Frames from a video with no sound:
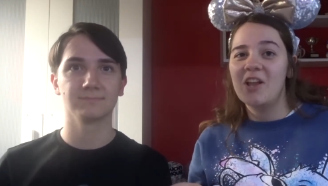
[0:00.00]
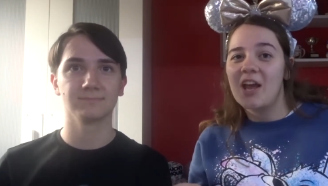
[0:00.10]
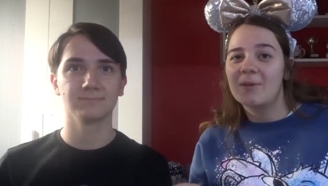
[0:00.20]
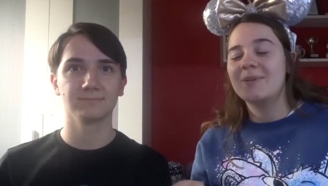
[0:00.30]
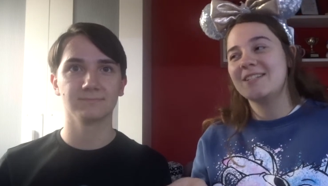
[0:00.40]

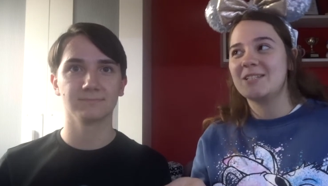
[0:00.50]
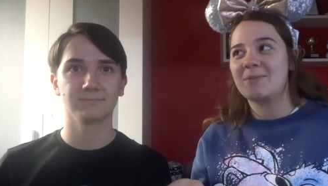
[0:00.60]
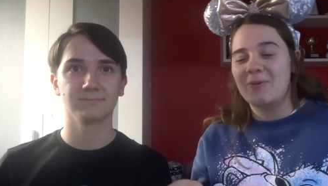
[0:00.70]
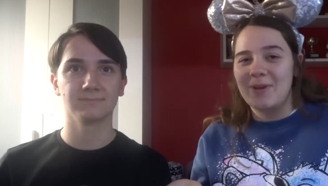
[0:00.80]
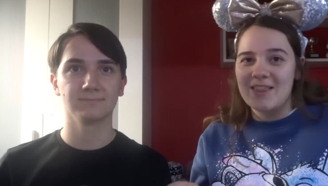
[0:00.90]
Speaker 1: like a princess
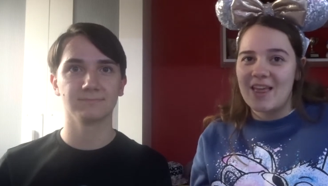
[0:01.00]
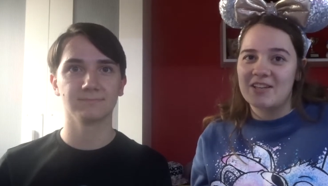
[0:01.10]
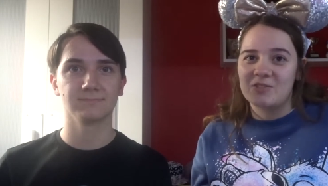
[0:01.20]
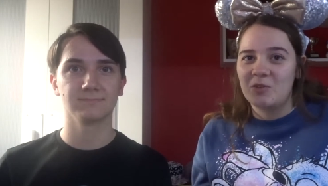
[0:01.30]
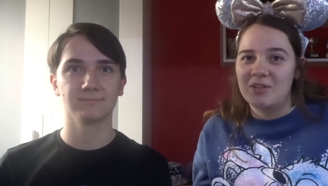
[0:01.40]
when you eat there
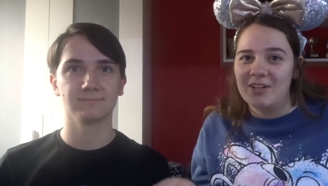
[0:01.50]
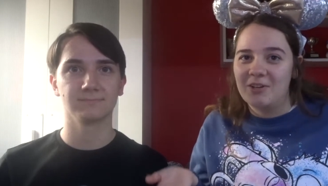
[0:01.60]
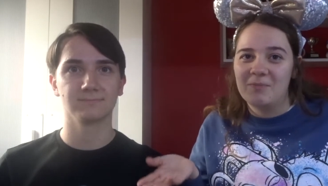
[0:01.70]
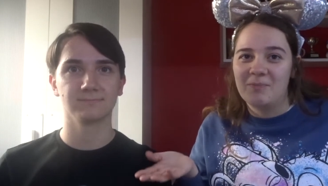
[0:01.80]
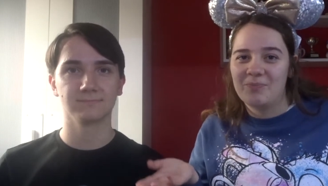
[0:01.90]
so you know
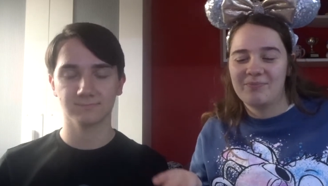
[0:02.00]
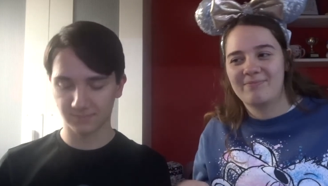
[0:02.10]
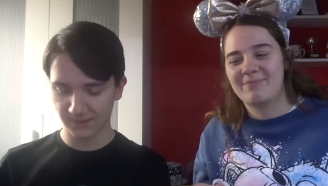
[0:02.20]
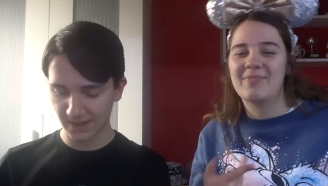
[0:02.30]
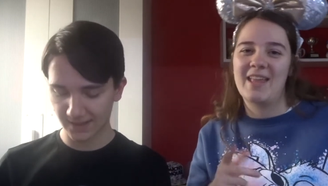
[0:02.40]

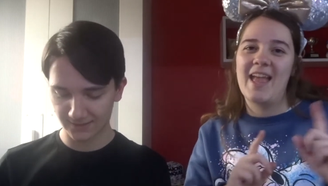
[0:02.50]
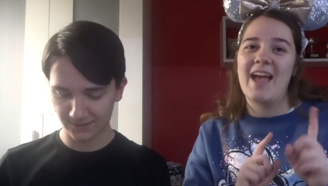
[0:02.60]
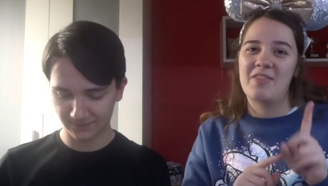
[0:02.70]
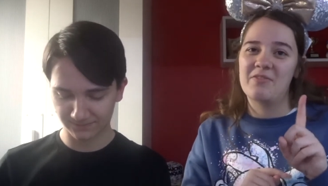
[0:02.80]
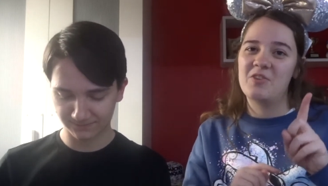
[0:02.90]

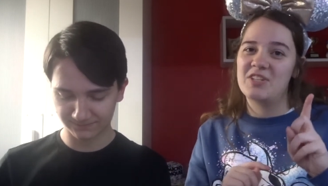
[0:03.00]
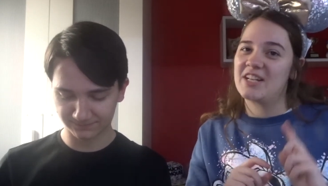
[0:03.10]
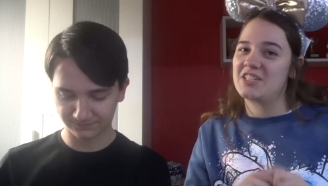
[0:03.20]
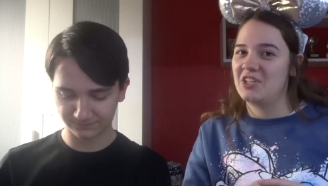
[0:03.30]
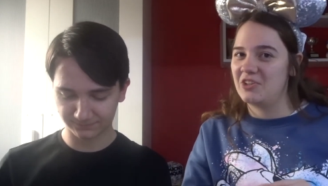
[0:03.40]
yes and the food is
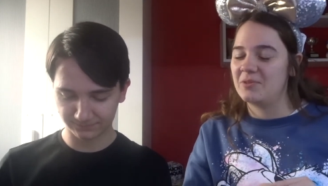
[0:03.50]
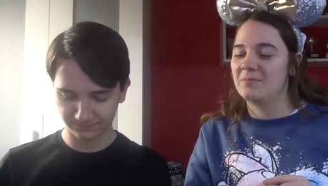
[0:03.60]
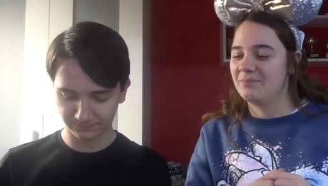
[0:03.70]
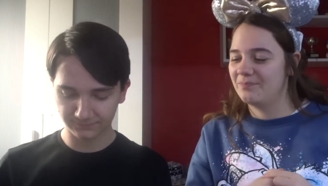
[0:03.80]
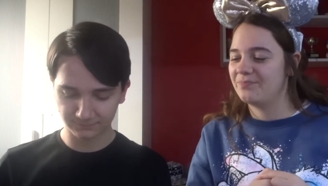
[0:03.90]
actually good
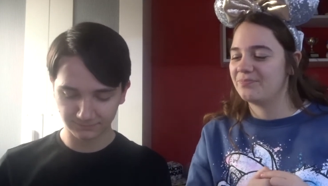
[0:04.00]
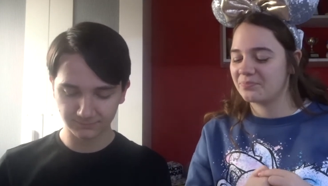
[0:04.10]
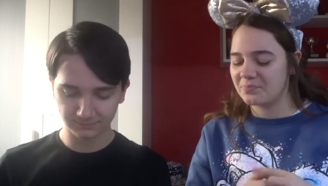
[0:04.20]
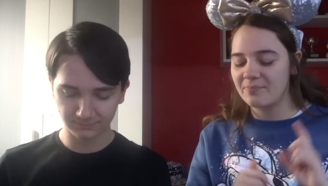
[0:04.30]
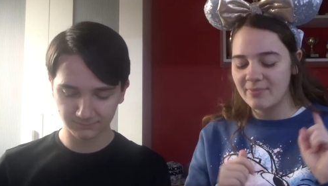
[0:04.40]

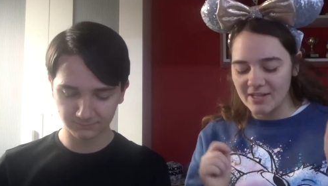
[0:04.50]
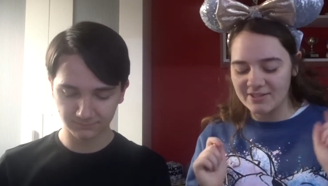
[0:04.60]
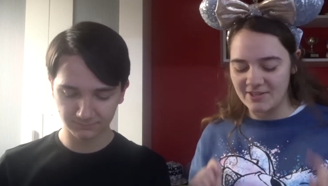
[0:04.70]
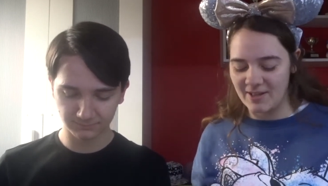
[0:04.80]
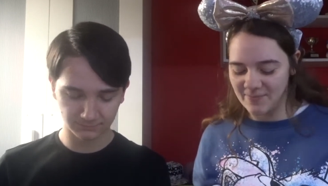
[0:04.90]

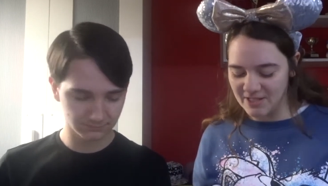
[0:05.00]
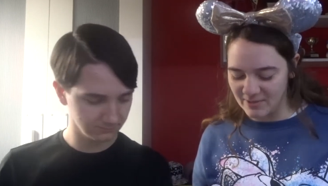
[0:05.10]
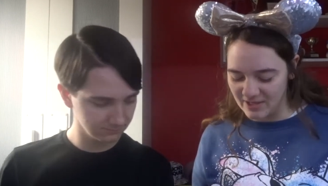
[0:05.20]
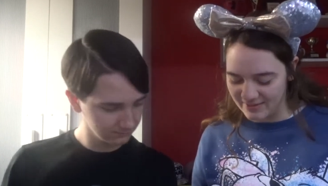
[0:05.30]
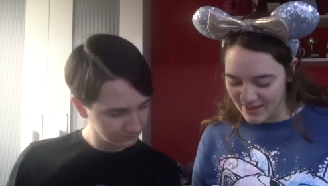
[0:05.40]
so yeah that's
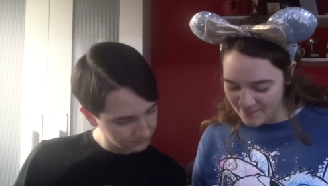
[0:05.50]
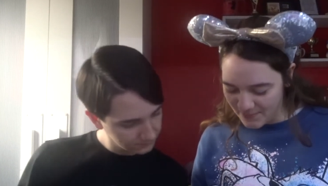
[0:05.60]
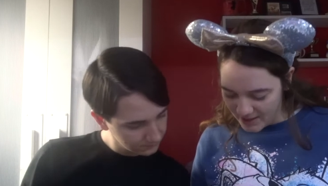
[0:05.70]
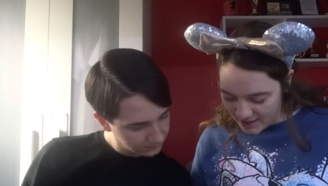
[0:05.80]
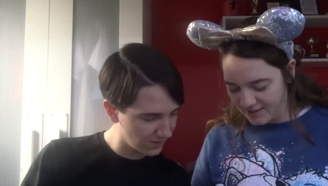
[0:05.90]
why i like that
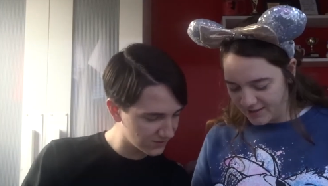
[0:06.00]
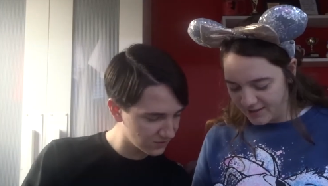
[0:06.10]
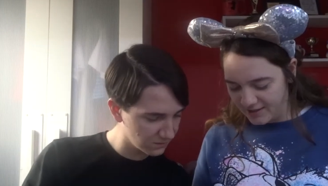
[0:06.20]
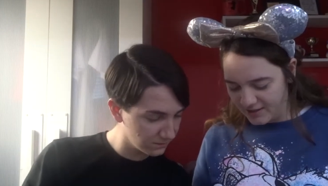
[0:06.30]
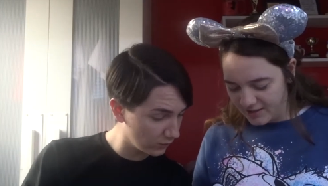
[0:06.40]

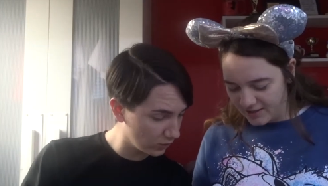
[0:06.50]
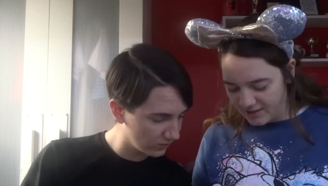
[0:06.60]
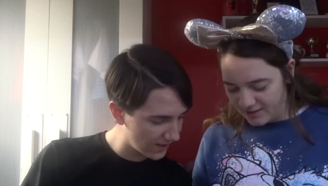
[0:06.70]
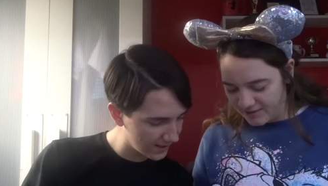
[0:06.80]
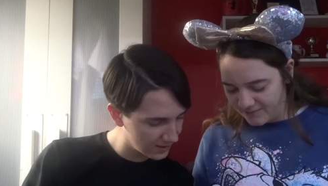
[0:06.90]
Speaker 2: question
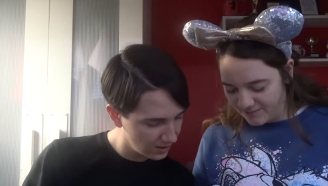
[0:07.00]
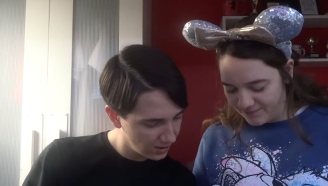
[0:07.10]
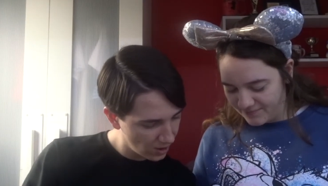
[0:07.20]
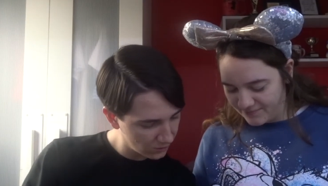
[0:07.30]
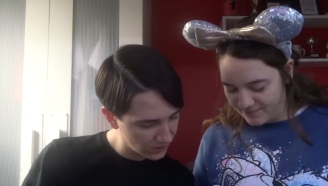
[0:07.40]
four then
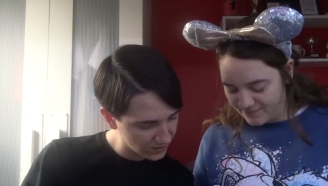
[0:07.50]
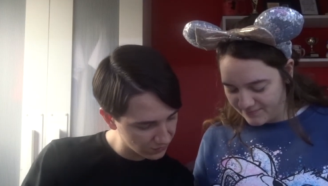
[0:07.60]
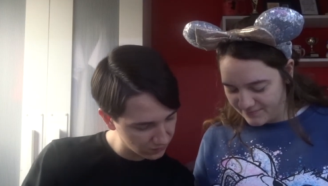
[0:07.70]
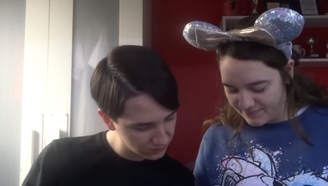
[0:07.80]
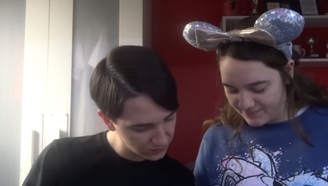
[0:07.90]
a
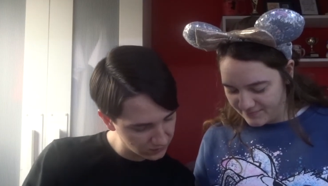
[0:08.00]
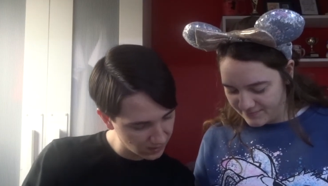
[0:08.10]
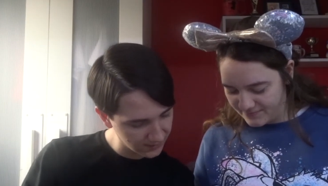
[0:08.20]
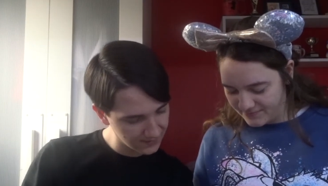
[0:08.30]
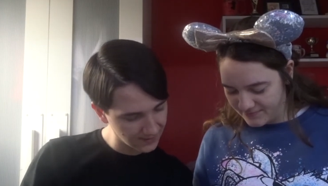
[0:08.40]
restaurant you'd
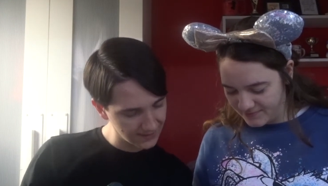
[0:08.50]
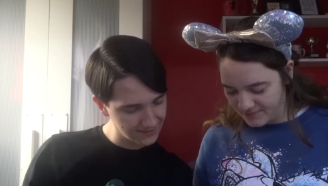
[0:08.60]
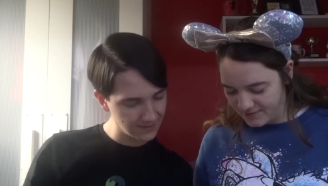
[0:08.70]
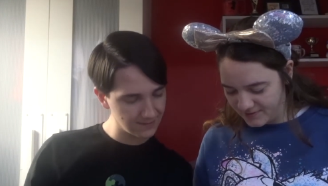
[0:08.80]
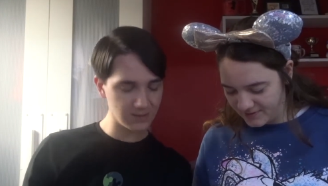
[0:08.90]
like to
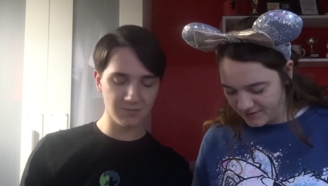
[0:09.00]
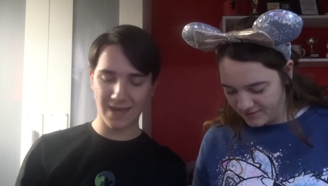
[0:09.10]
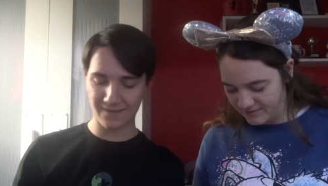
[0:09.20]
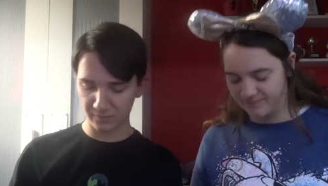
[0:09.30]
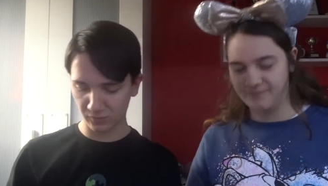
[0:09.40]
eat in that you
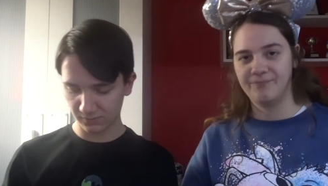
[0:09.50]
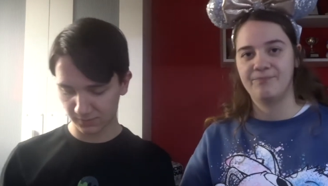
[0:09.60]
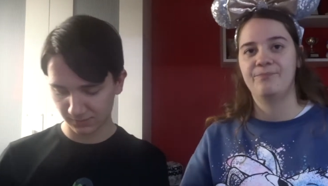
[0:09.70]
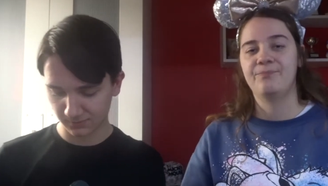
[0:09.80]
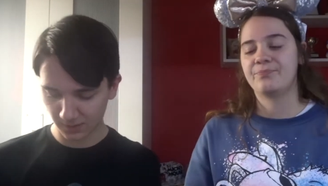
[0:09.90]

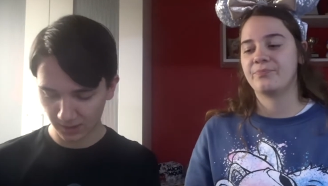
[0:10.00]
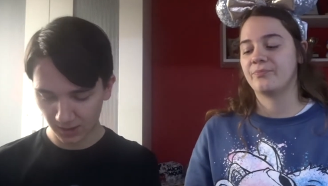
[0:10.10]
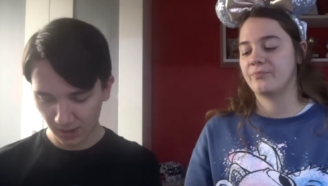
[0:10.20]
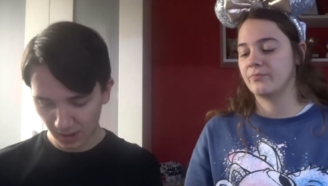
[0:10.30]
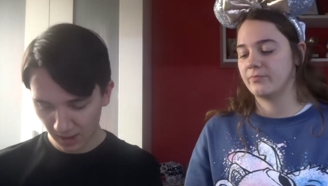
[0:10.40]
haven't
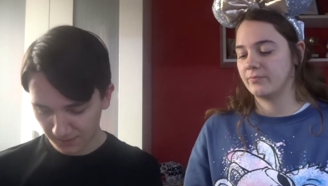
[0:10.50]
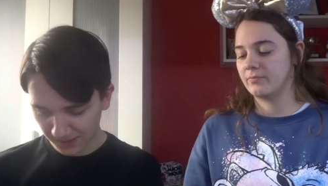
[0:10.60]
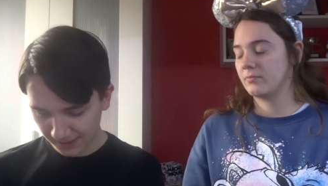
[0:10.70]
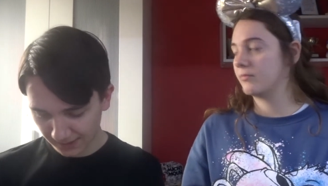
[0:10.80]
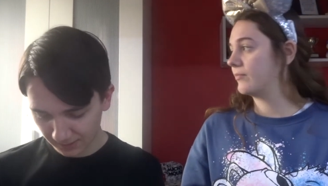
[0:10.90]
i
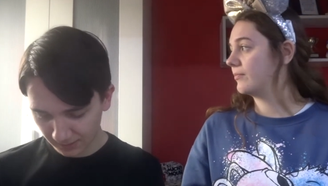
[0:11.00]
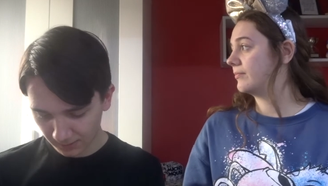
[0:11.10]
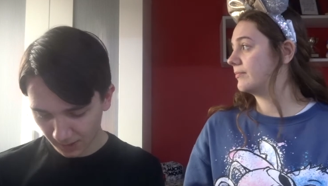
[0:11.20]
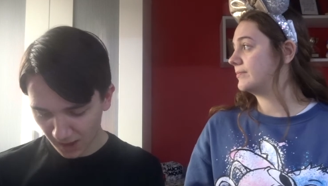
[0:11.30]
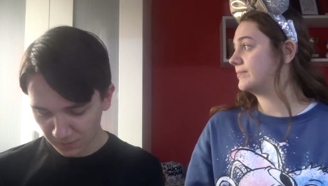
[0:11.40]
mean
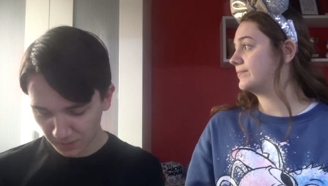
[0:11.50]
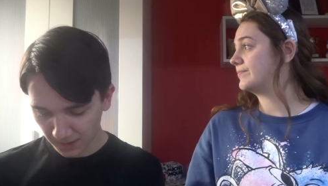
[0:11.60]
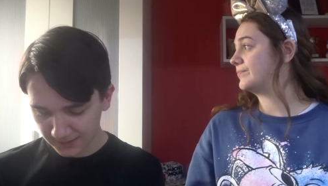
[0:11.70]
i've put in